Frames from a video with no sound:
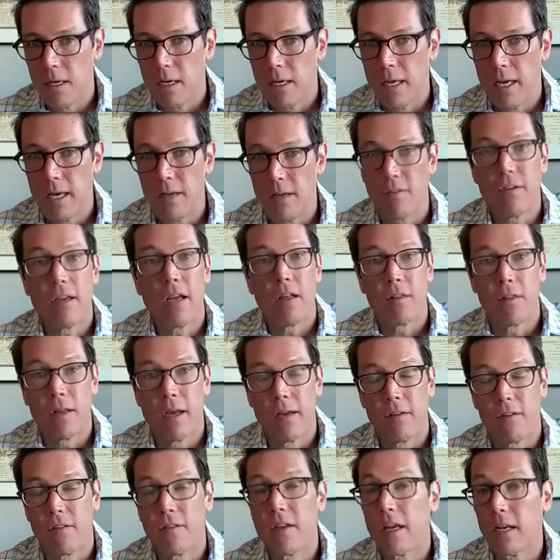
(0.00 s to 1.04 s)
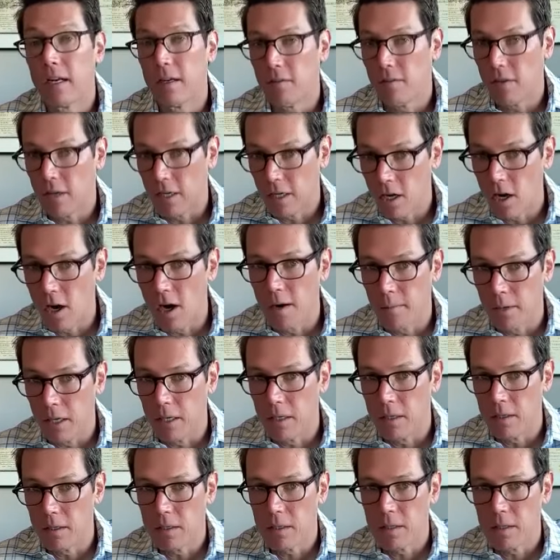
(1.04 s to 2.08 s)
as ten as tenants in common.